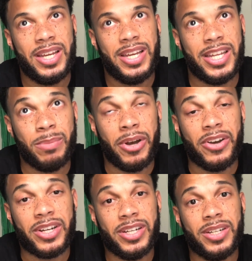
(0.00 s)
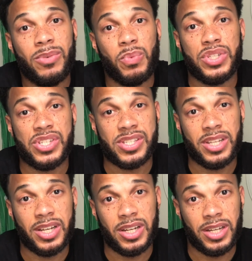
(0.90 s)
in America, which is
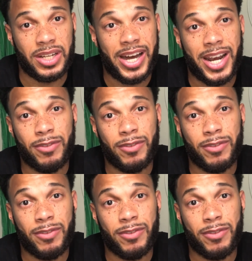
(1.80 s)
kind